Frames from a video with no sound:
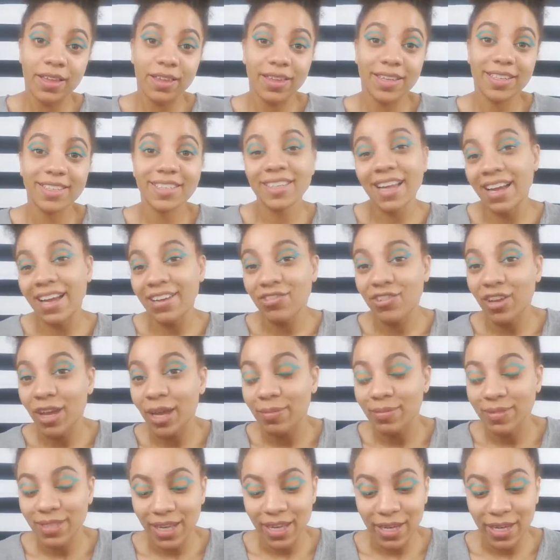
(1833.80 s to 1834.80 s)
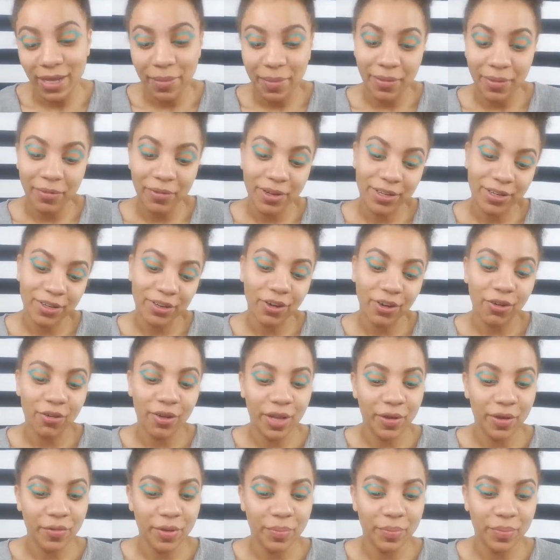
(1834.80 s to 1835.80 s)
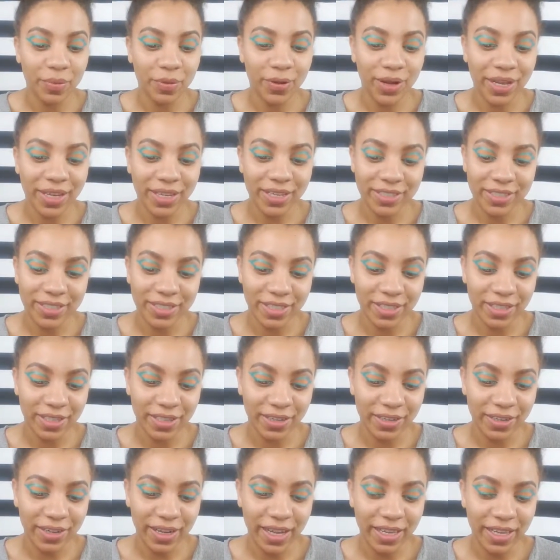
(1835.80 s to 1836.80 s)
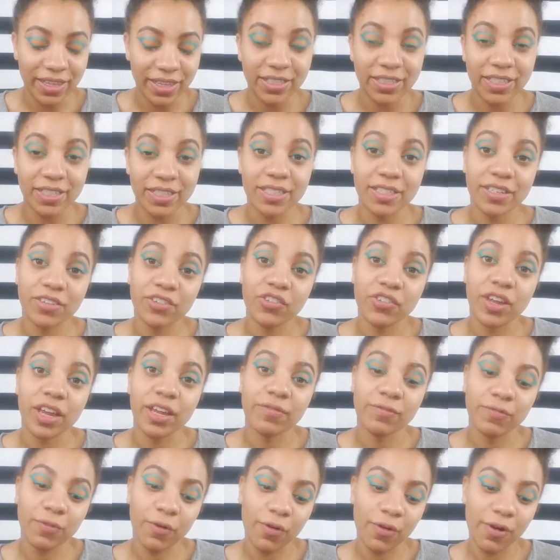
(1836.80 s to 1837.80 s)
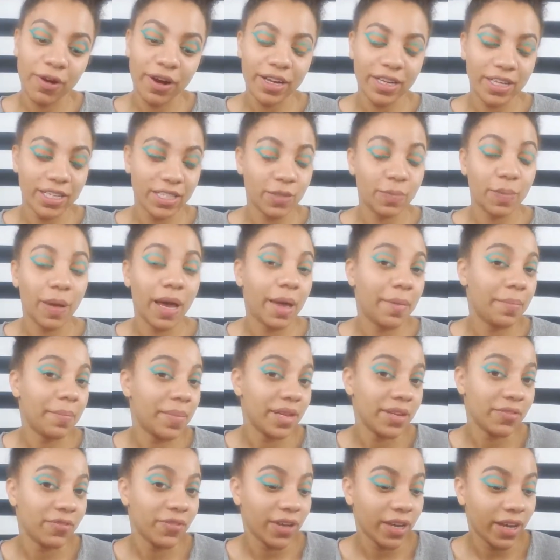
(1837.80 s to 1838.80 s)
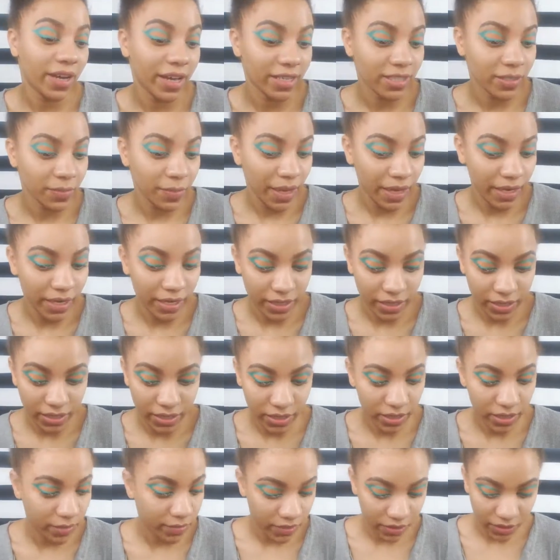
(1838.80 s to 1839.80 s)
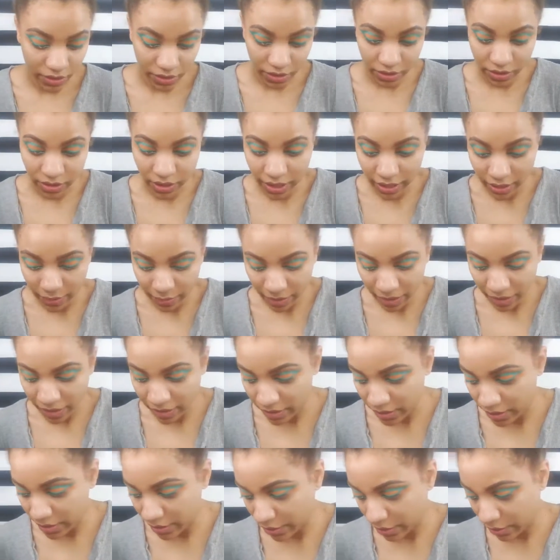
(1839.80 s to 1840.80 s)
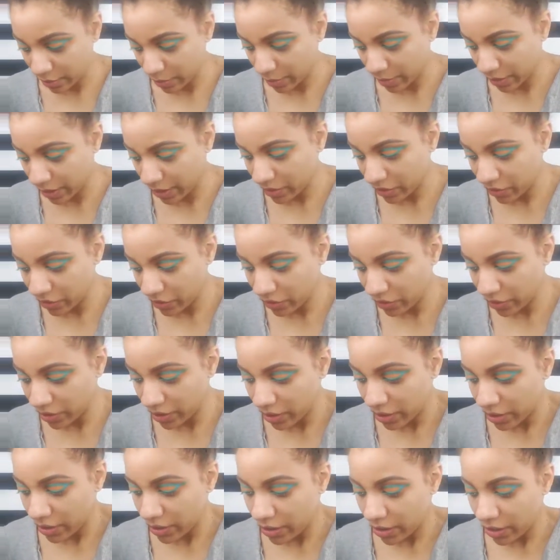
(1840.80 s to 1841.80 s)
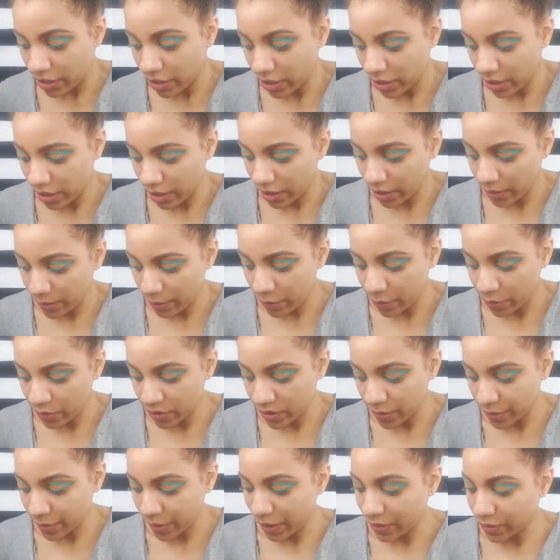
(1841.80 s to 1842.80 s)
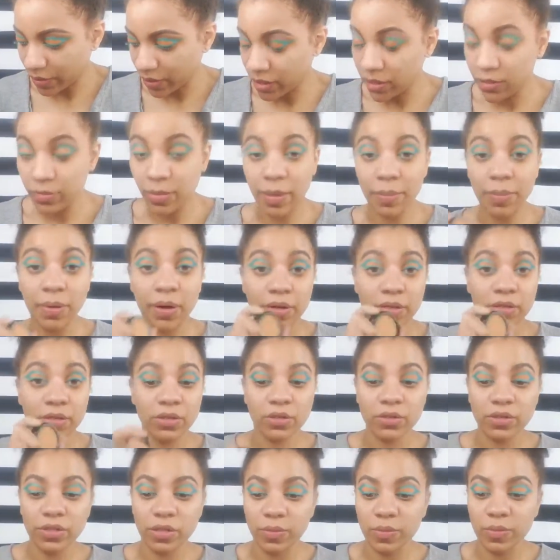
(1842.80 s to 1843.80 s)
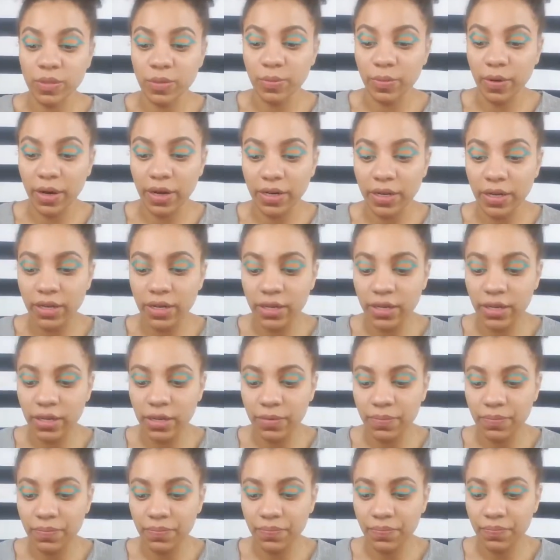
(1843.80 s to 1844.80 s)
It's not Shape Tape, and we're gonna go in with Boing Concealer, and this is in the shade 4, and it's by Benefit Cosmetics. I'm just gonna take my concealer brush and pull some out. This is my personal, so I'm gonna dip right in it.